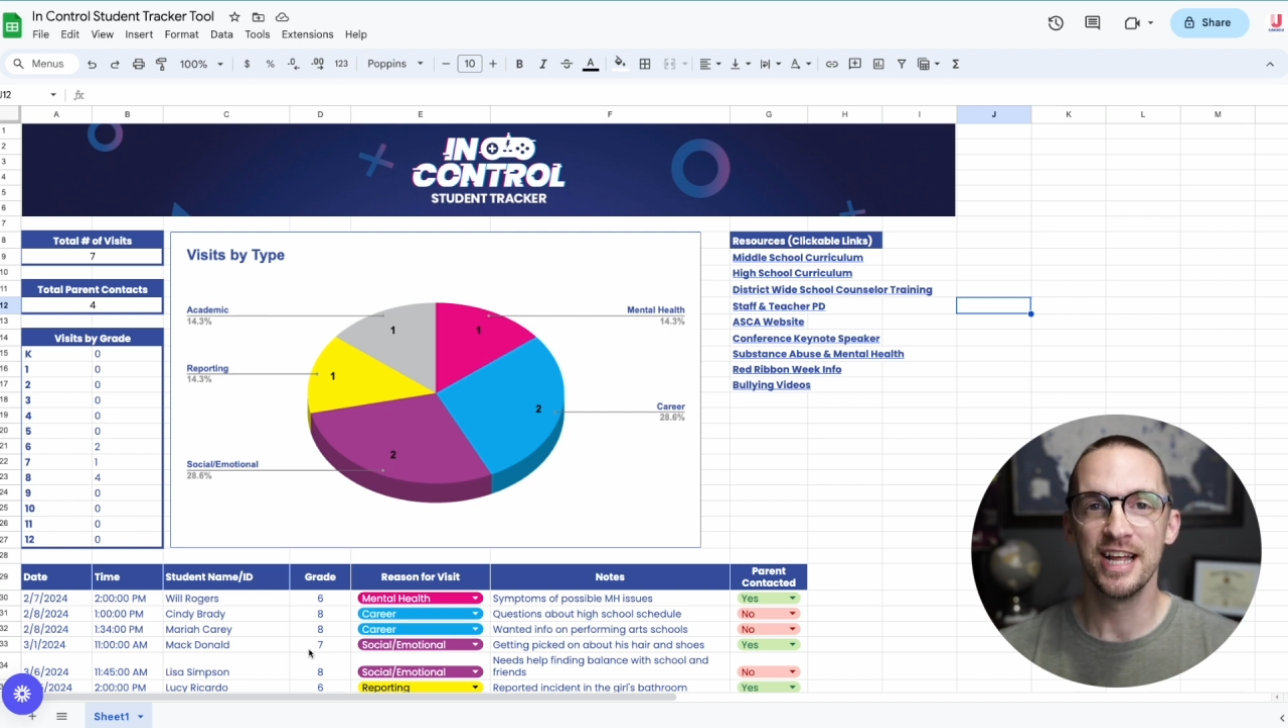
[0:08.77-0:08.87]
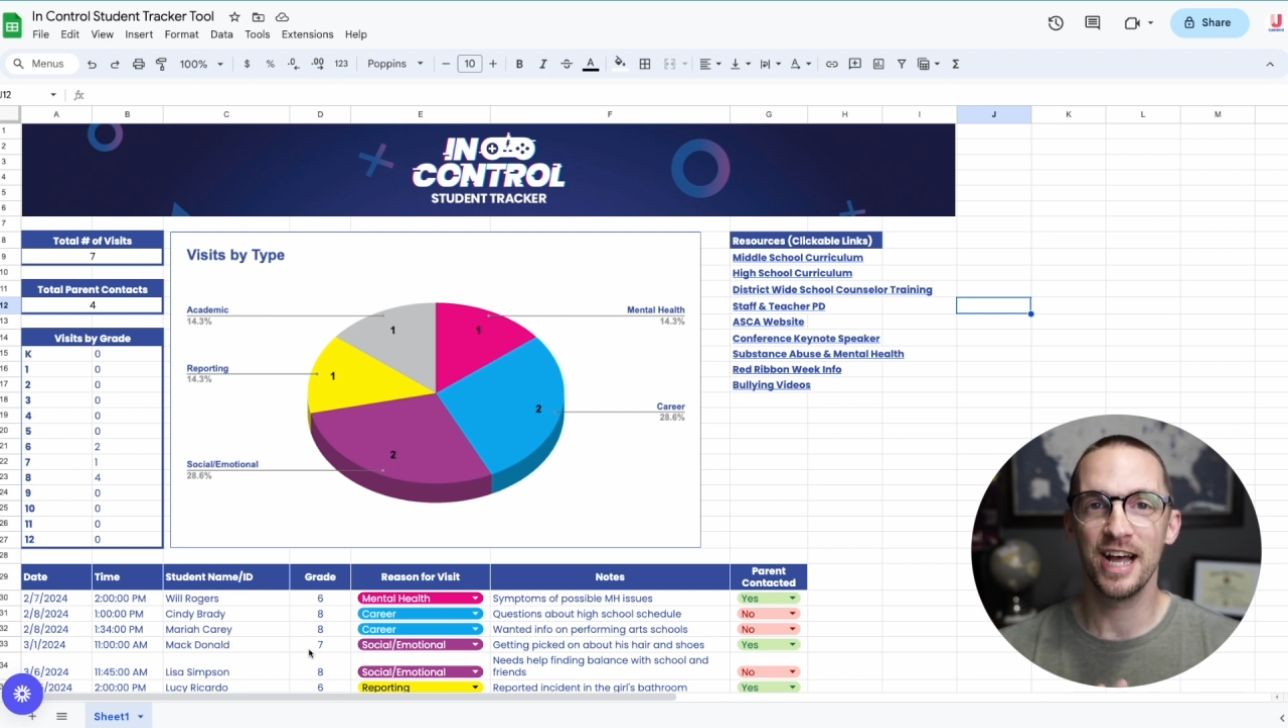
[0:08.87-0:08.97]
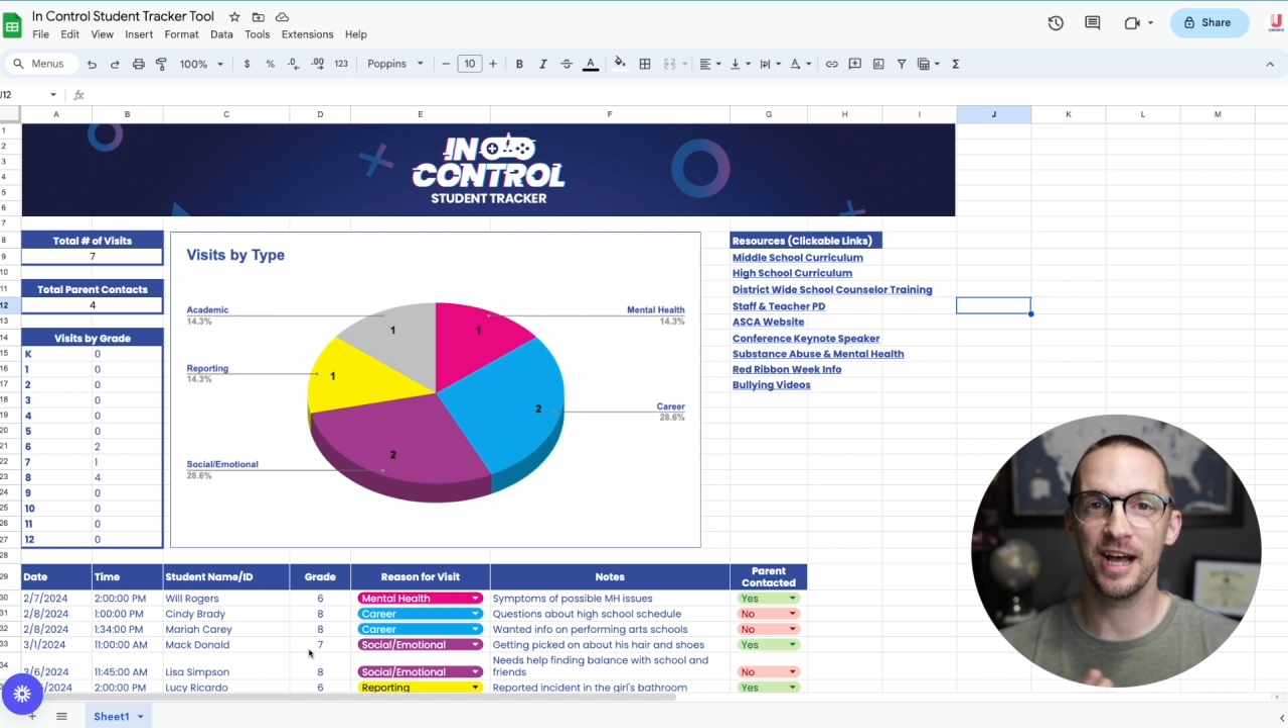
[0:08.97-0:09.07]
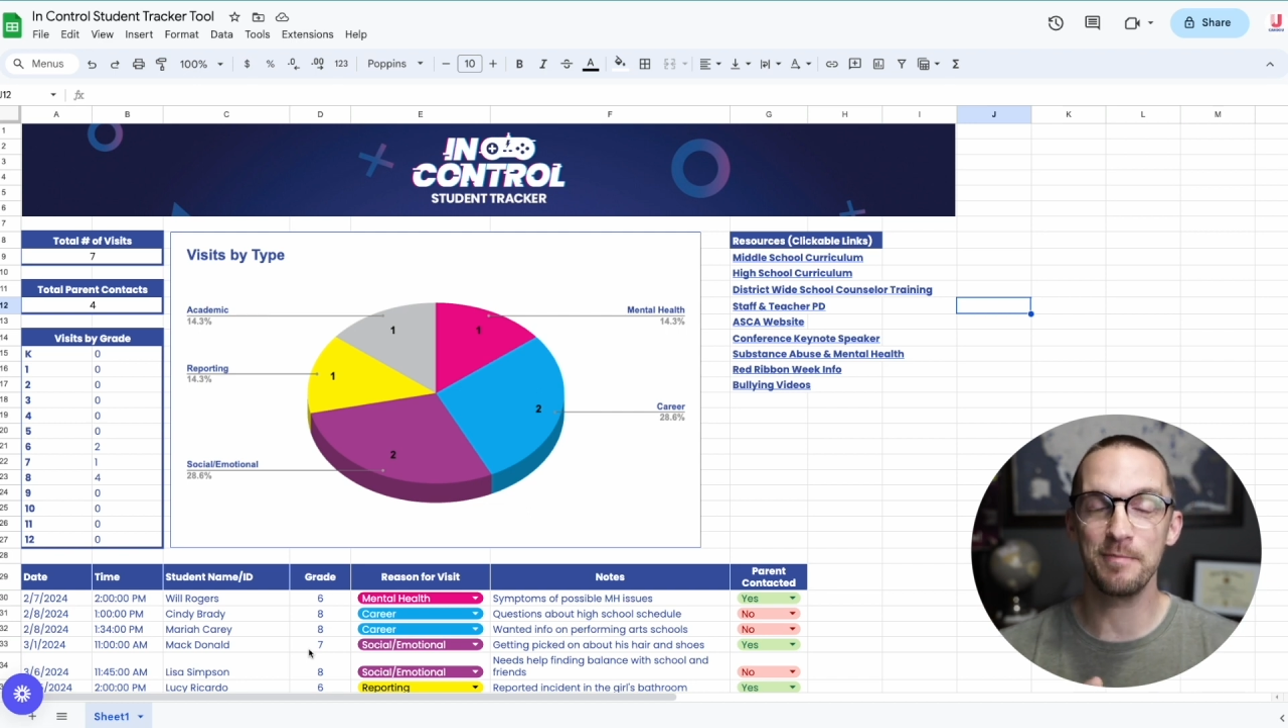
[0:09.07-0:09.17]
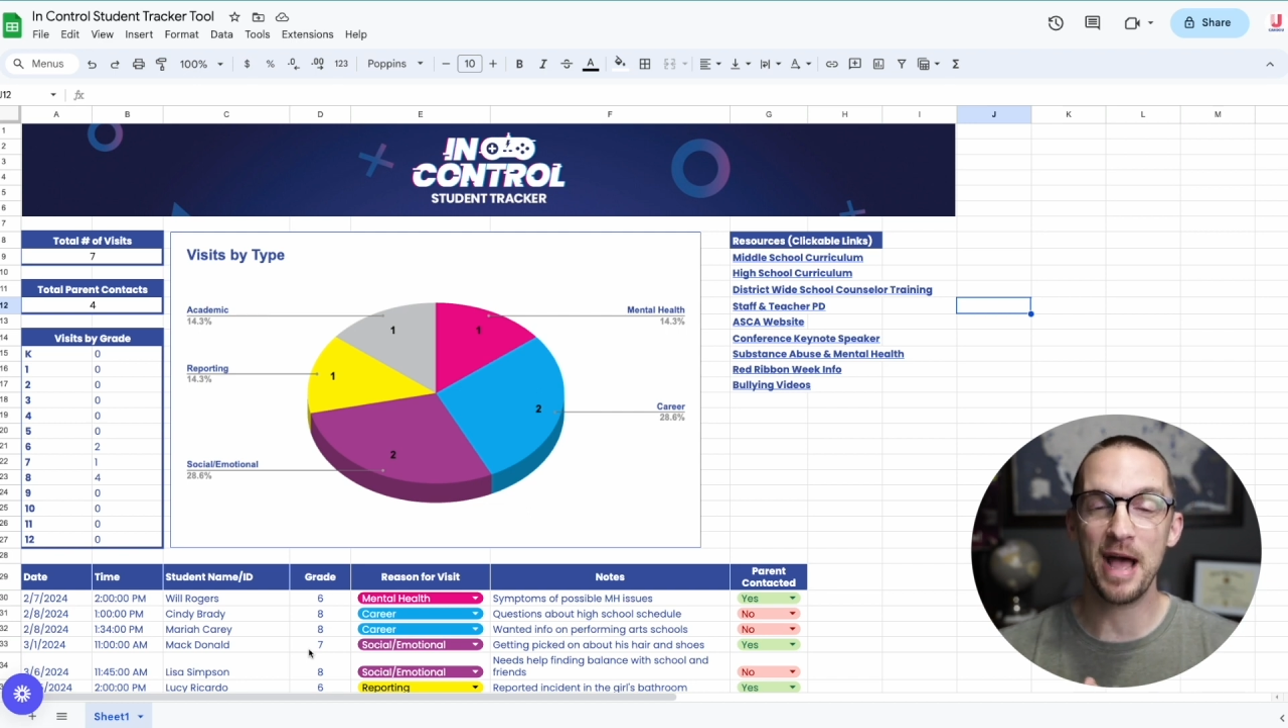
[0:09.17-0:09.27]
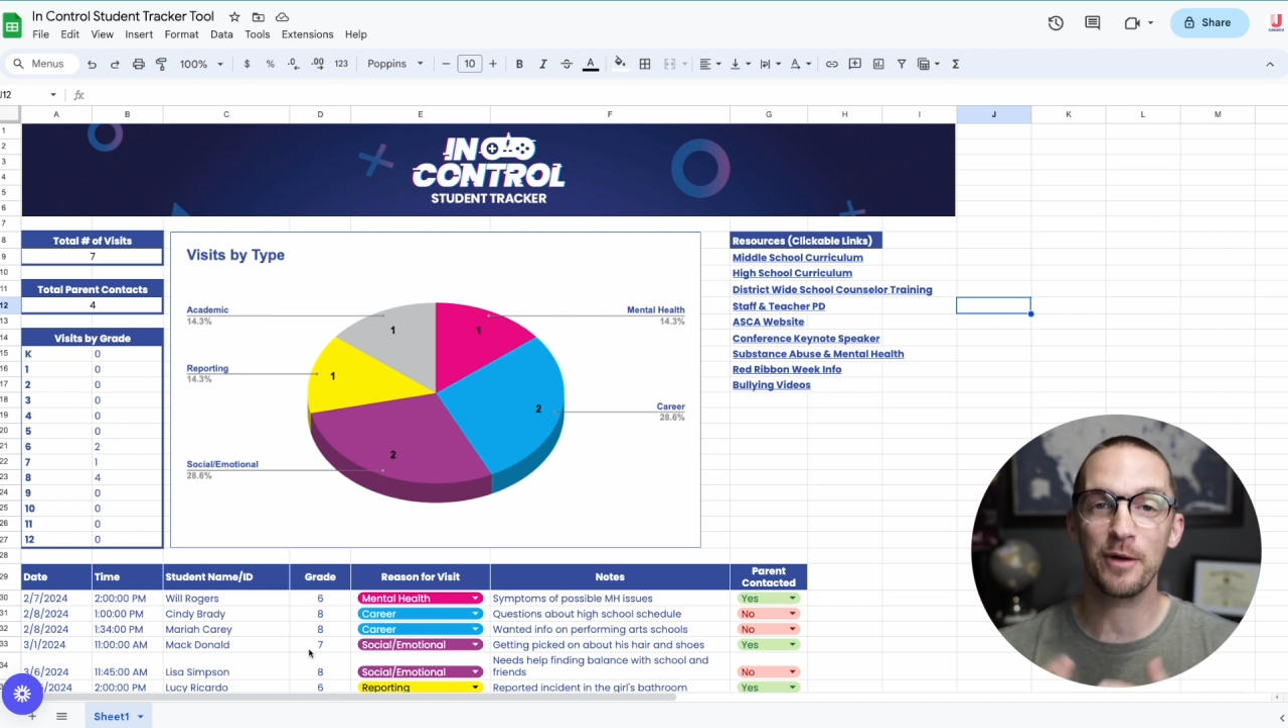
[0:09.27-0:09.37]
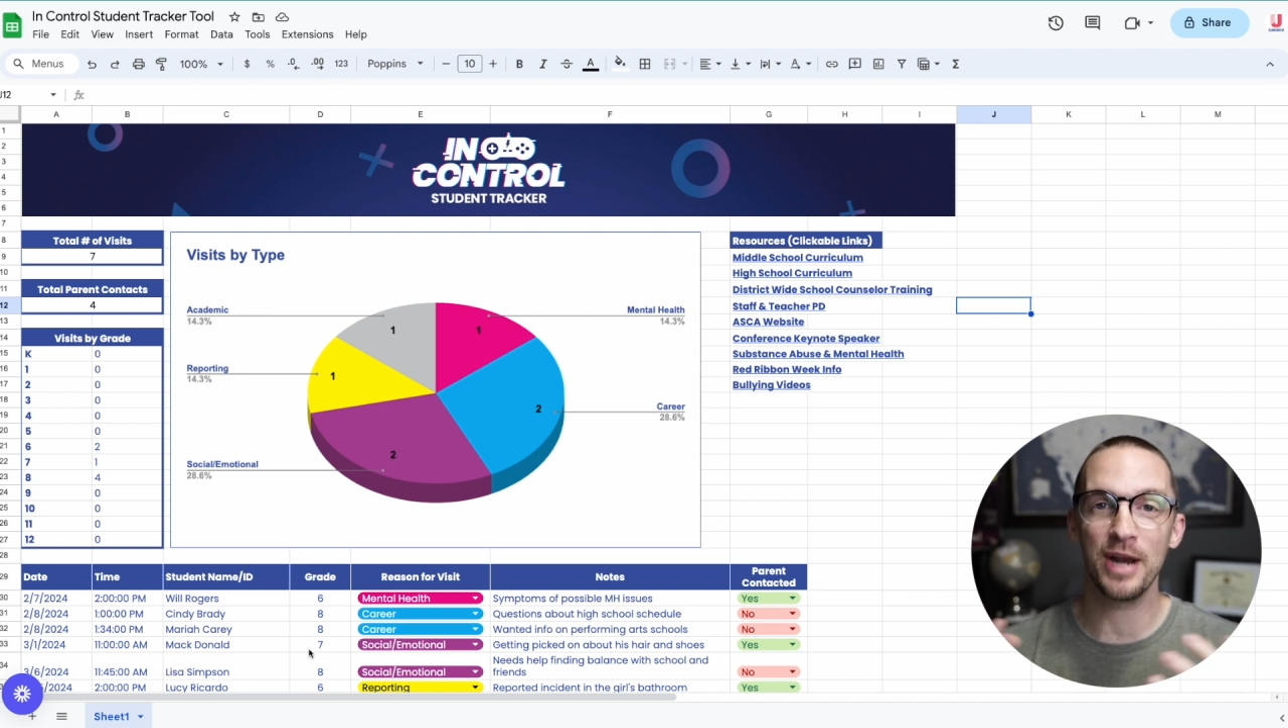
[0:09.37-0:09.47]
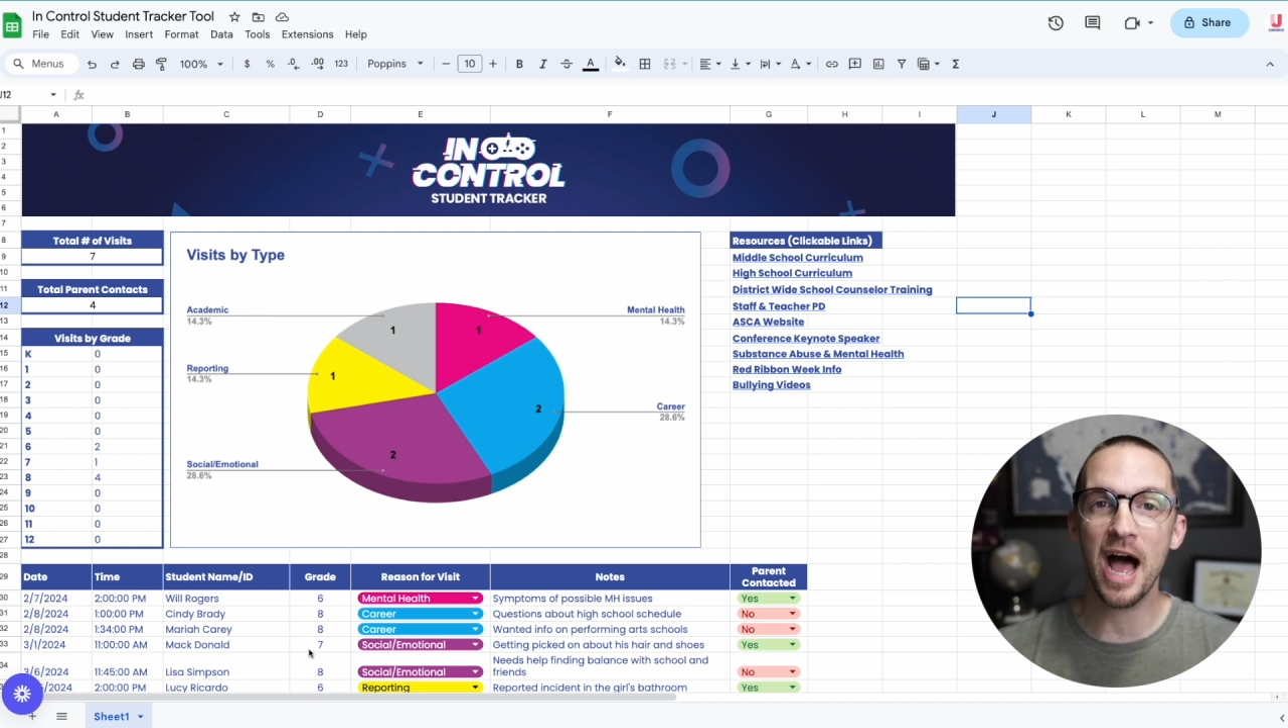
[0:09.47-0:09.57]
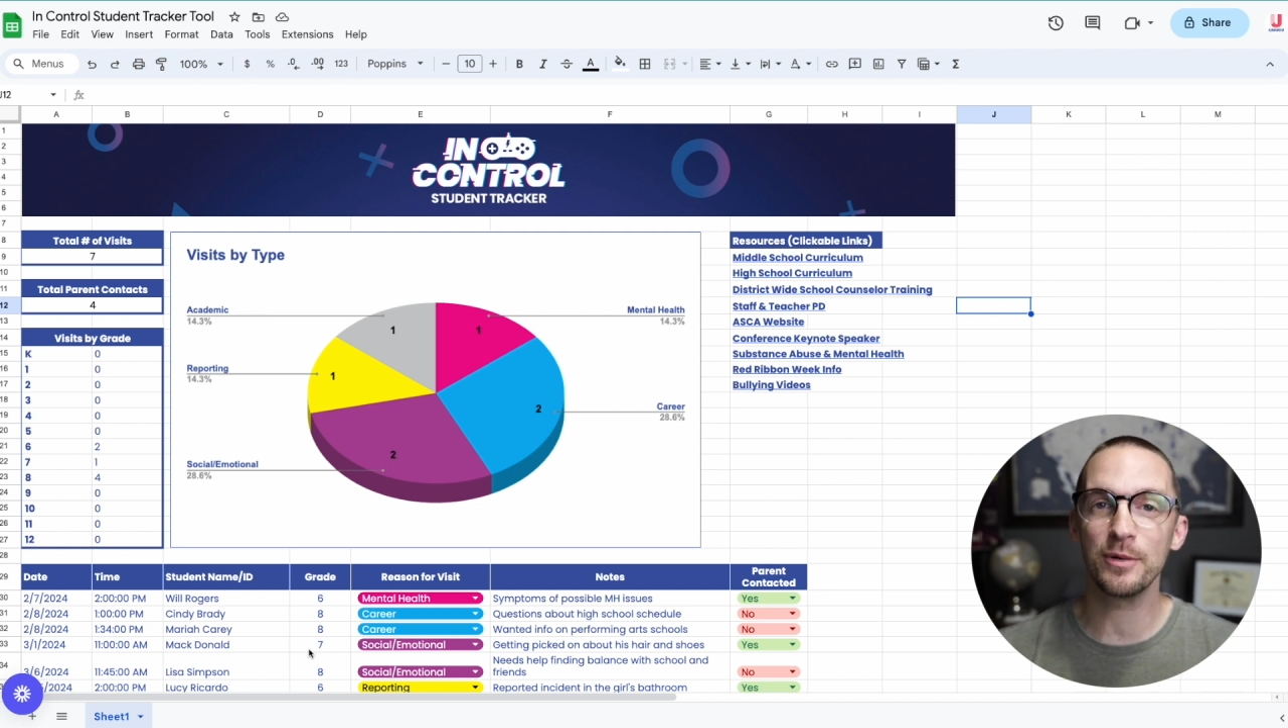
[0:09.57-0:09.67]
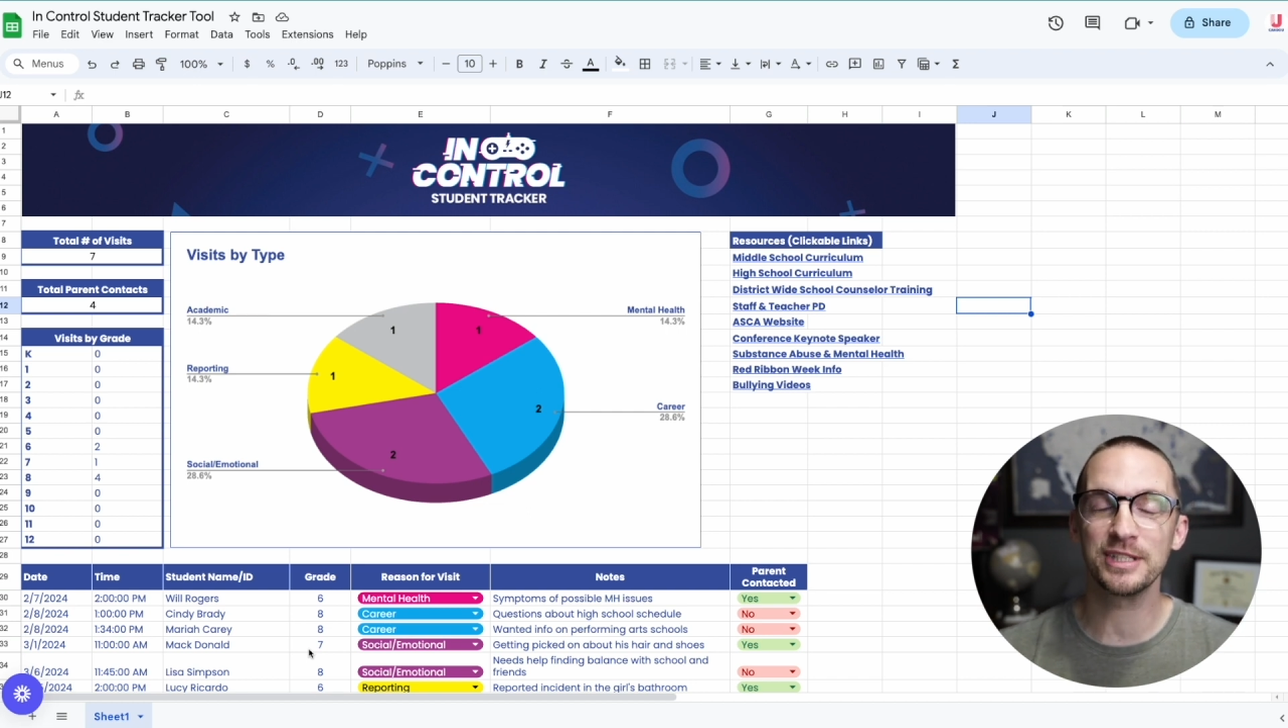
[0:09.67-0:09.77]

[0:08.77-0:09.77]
back when I